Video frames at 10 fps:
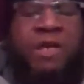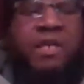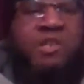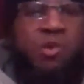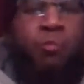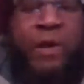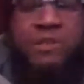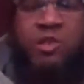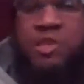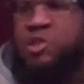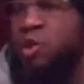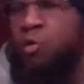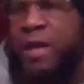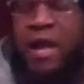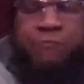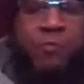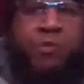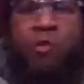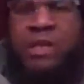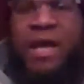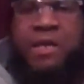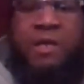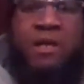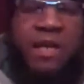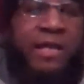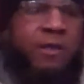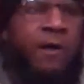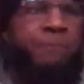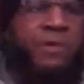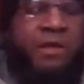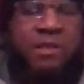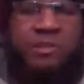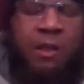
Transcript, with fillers: He doesn't wait till he's 30, after 30, like, like um, his...